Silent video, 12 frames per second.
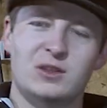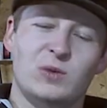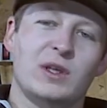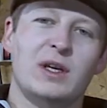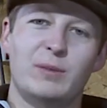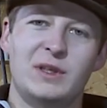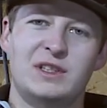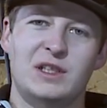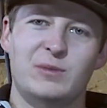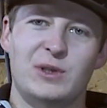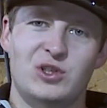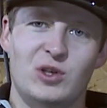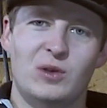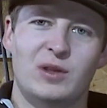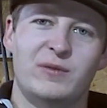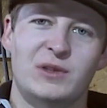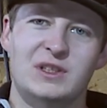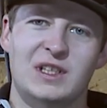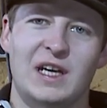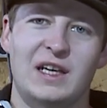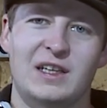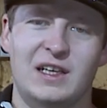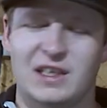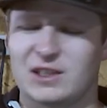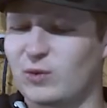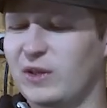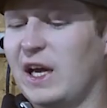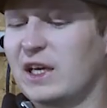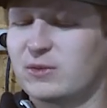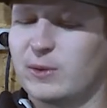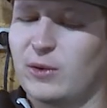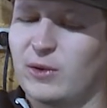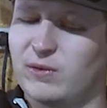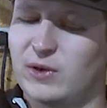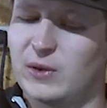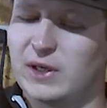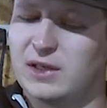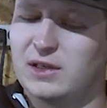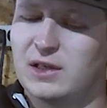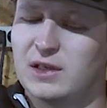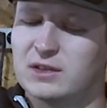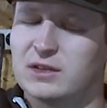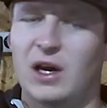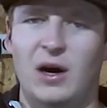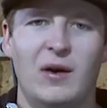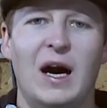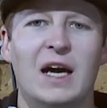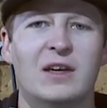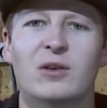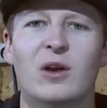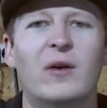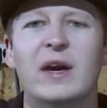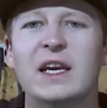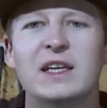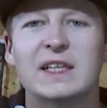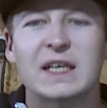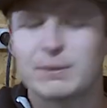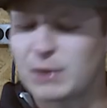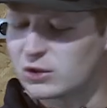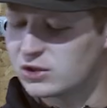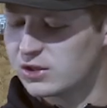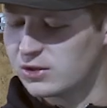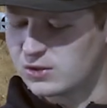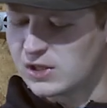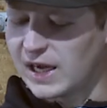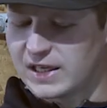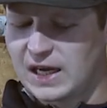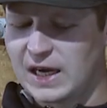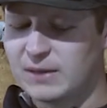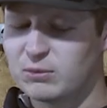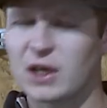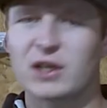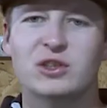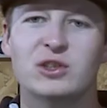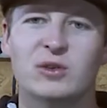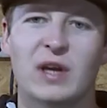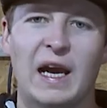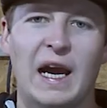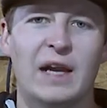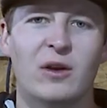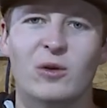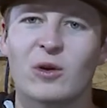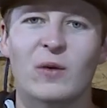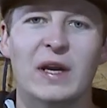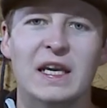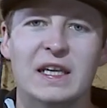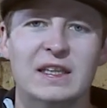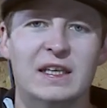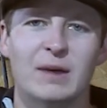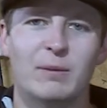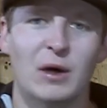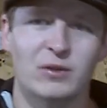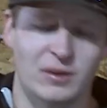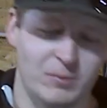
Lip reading: So when a company sends me a shoe and the first thing I think is when they ask me to review it, no, I don't know anything about shoes. I am not a shoe guy. I don't know anything about